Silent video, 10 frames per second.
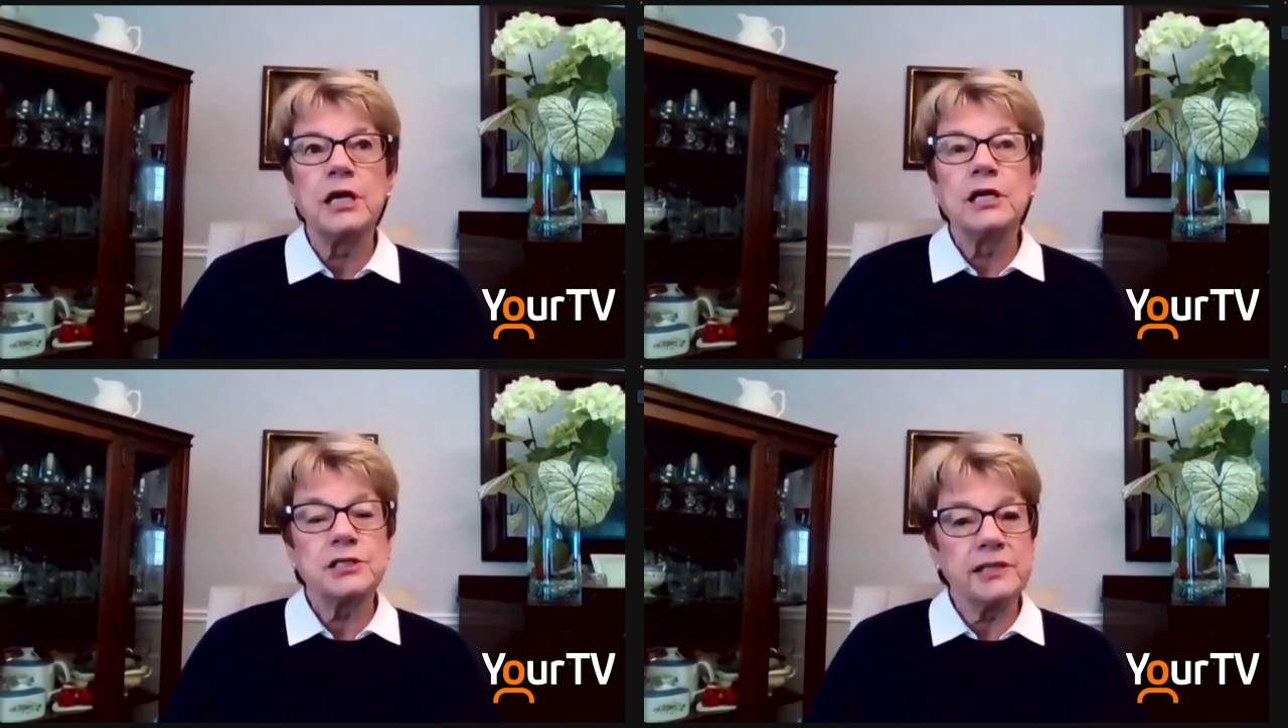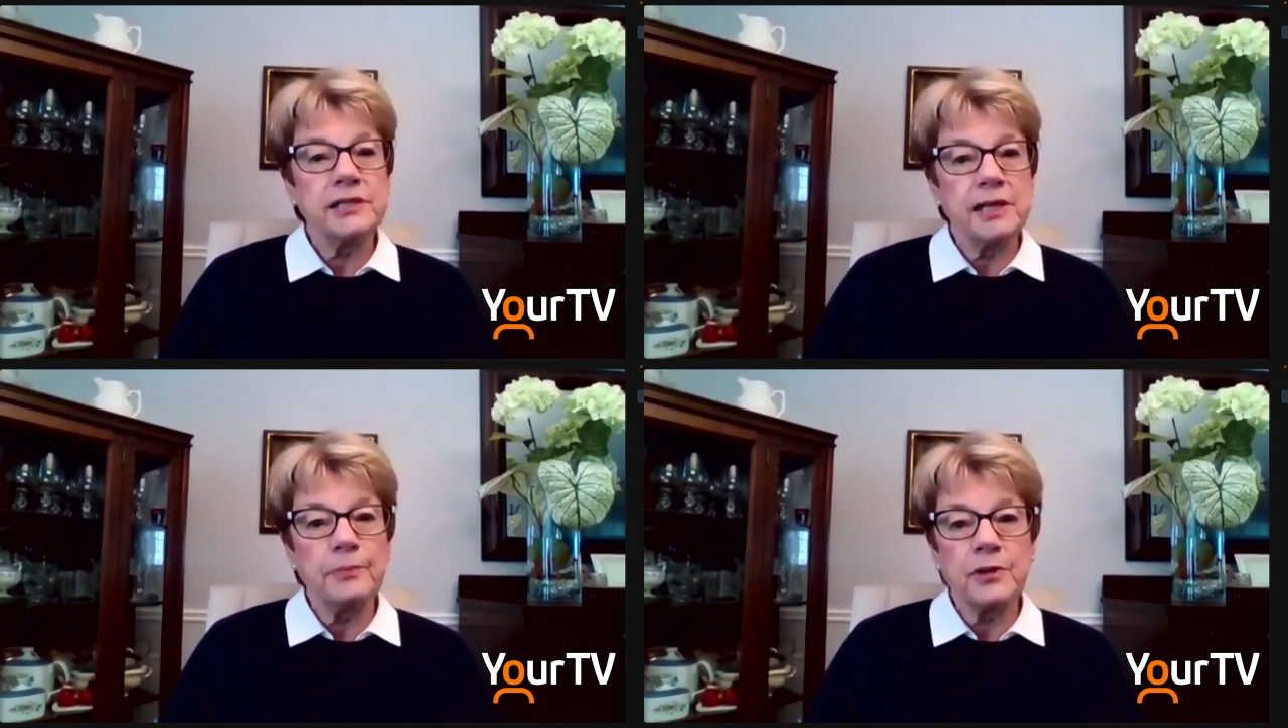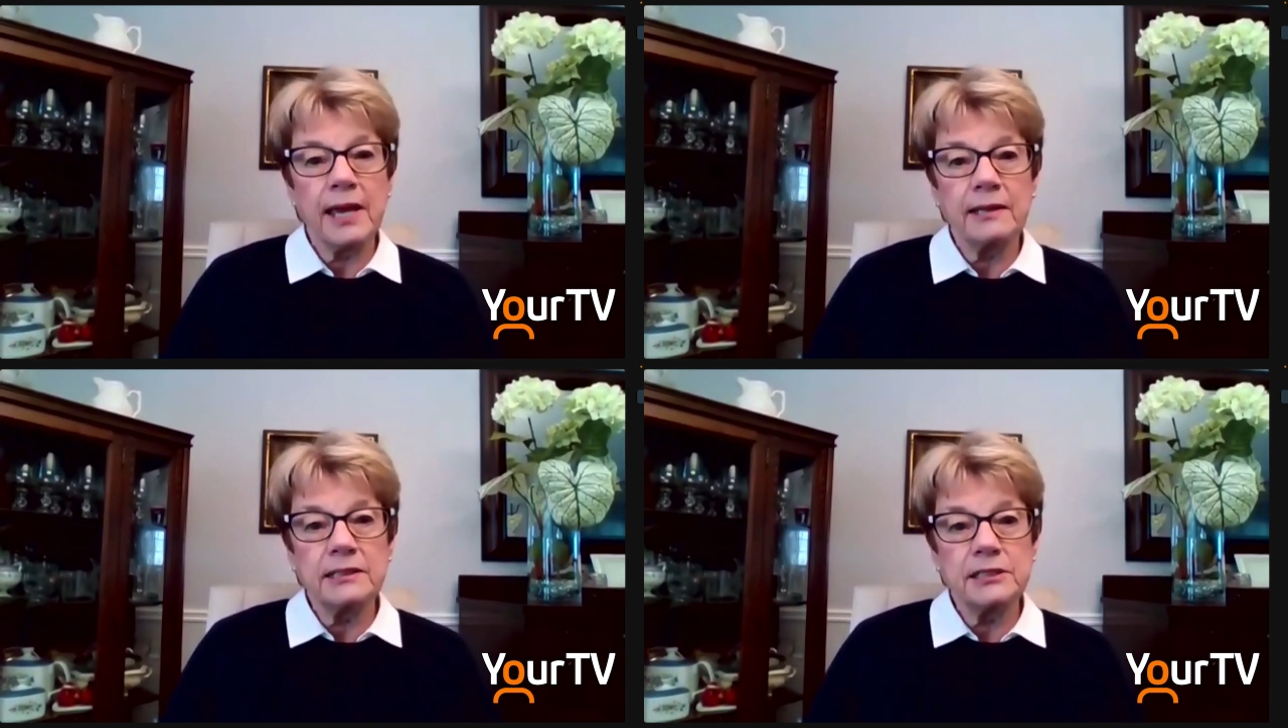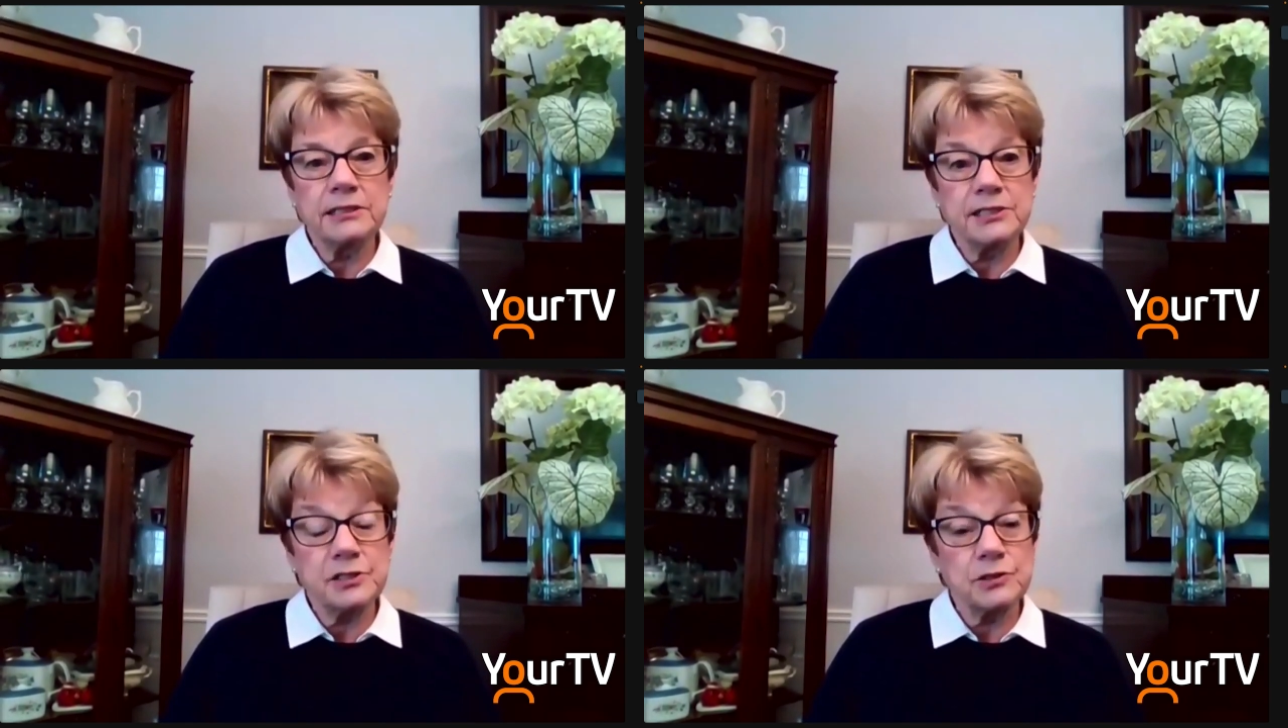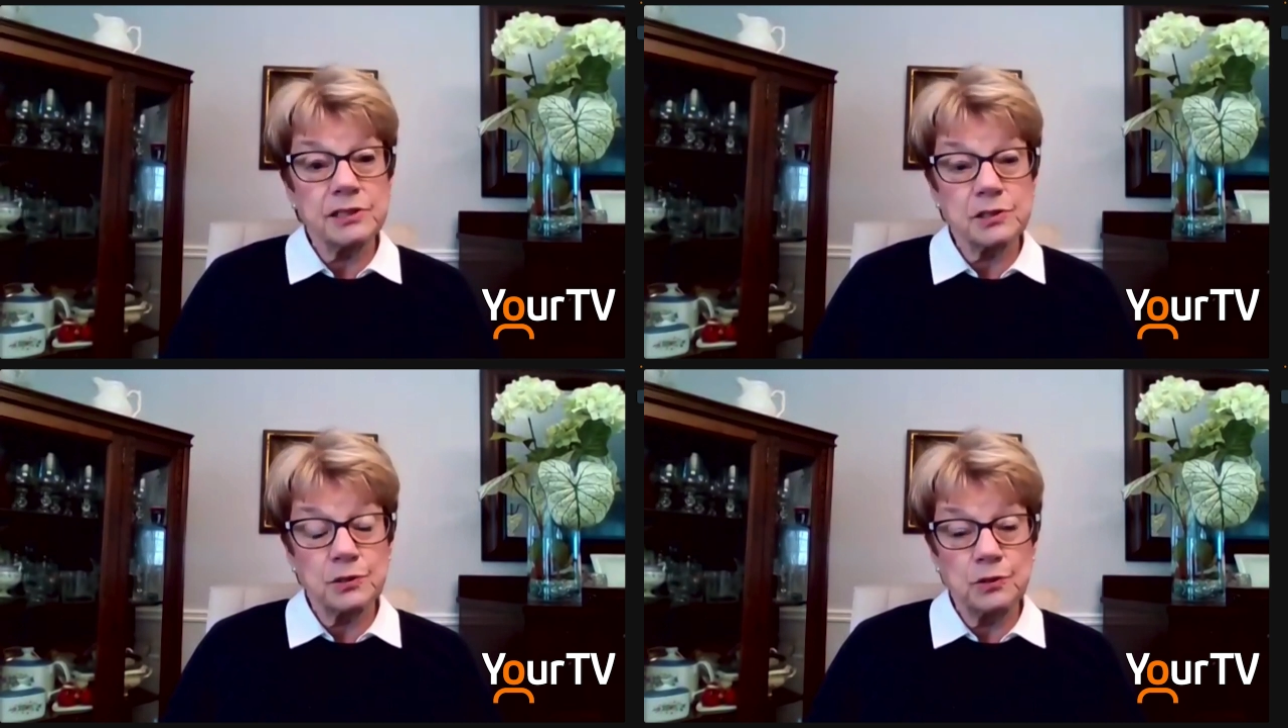to the Upper Canada District
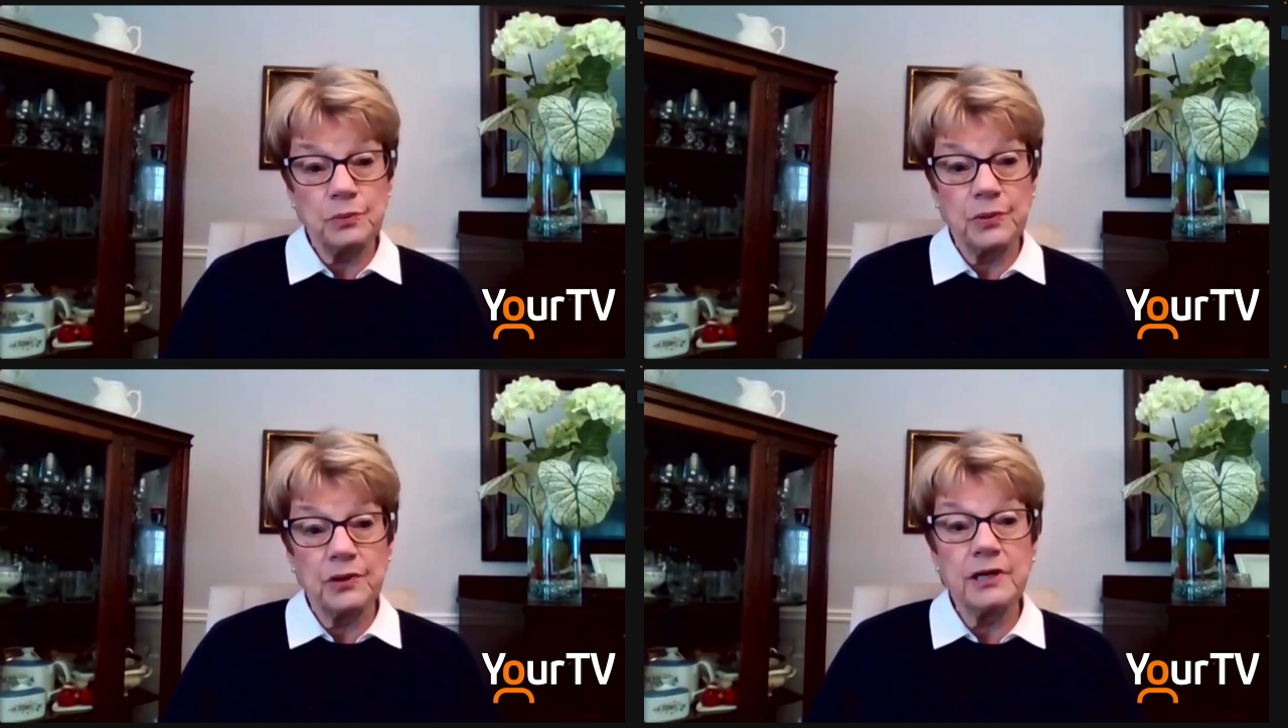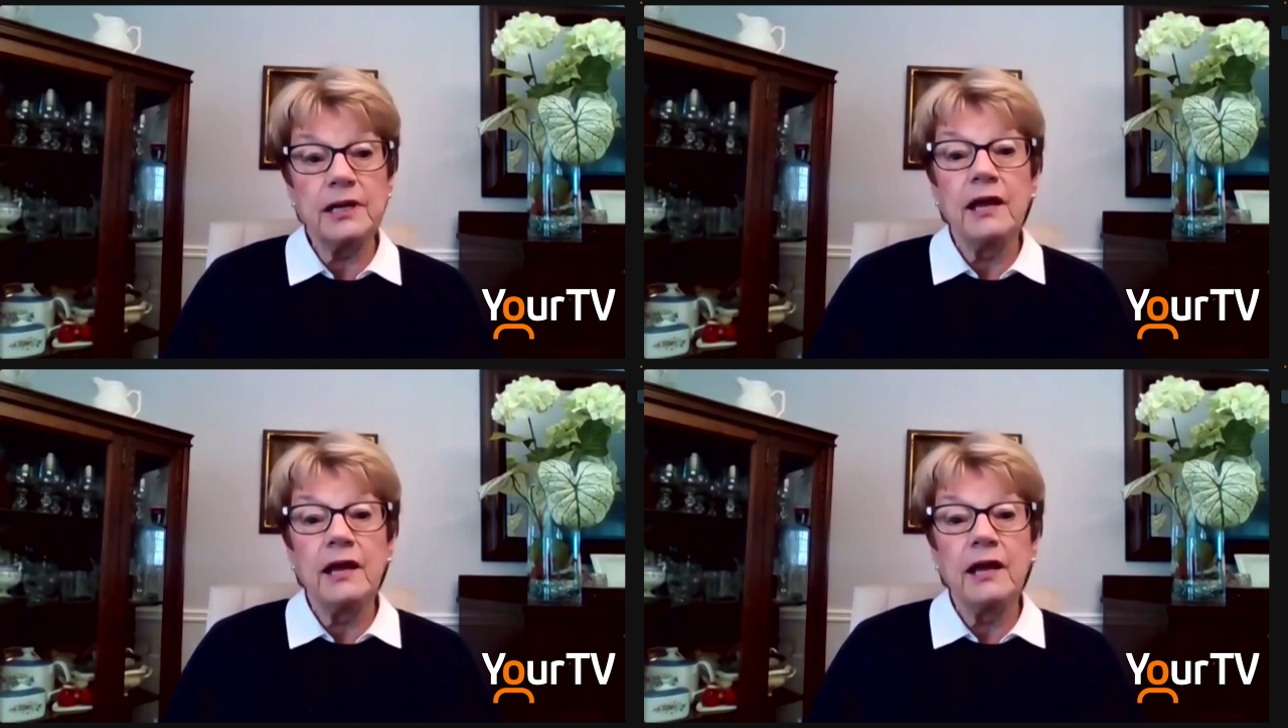School Board.